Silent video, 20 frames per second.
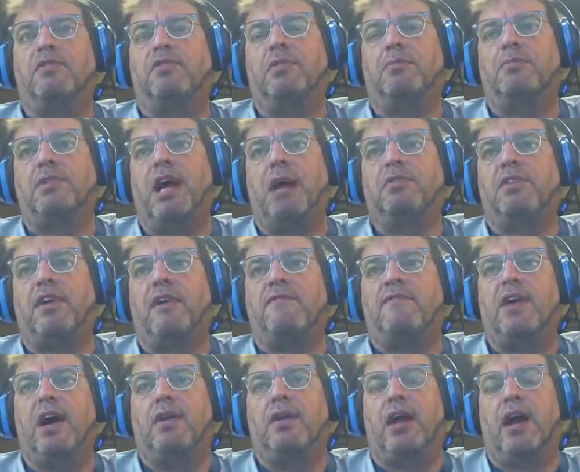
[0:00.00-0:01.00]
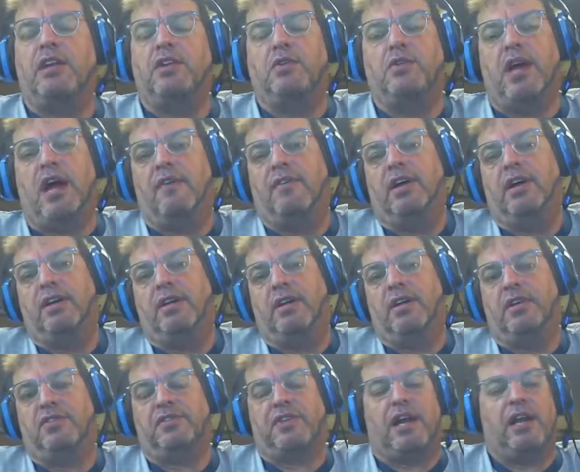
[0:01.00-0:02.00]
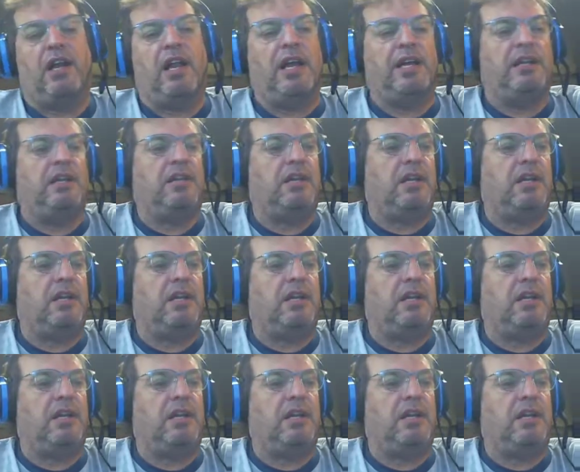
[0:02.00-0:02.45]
Sometimes I found, I do have a satellite,